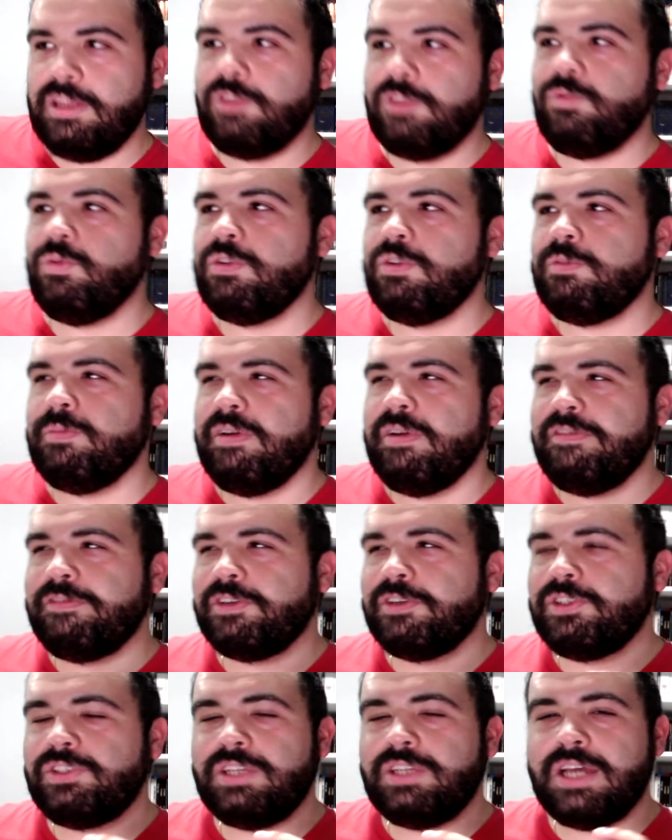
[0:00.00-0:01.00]
this was my
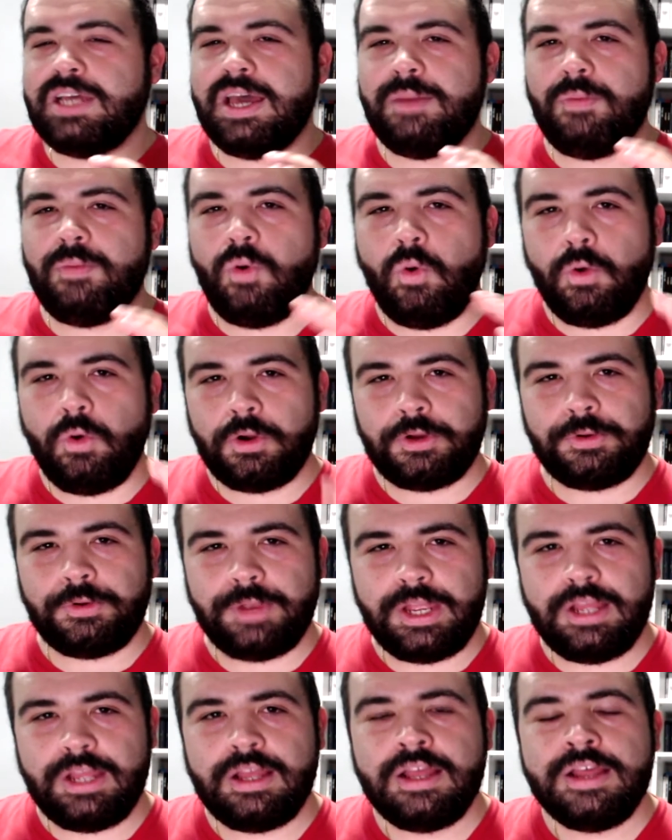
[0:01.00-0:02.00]
first time
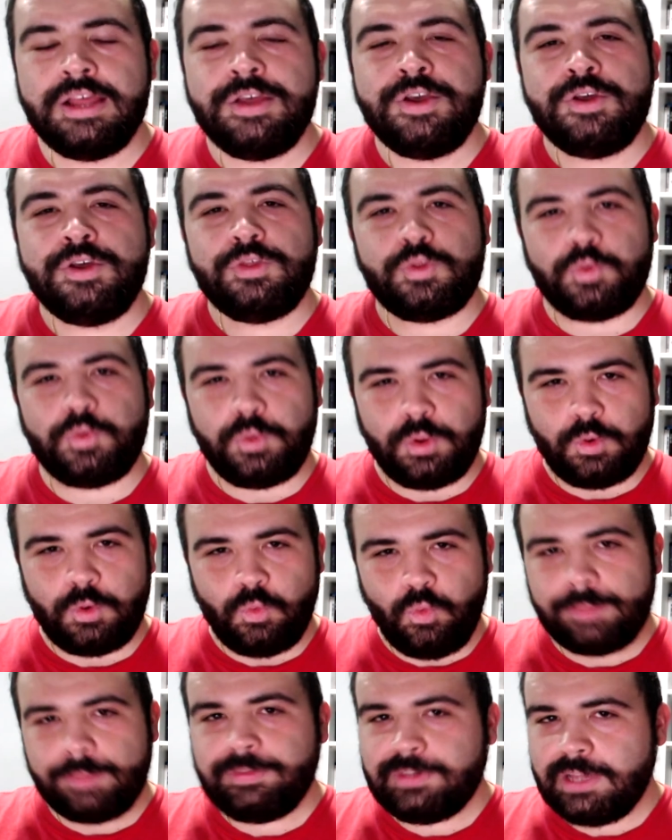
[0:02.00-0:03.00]
ordering through their
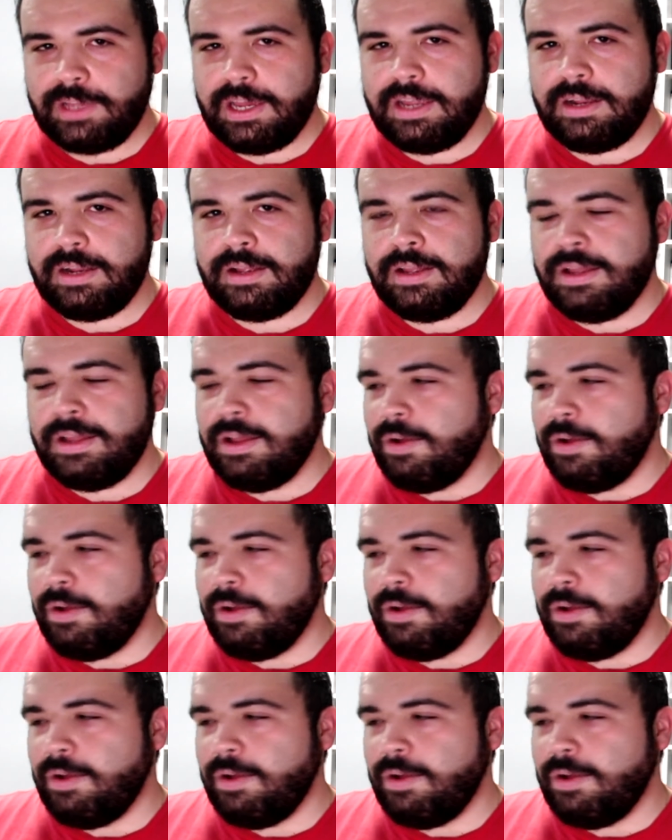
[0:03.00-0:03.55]
website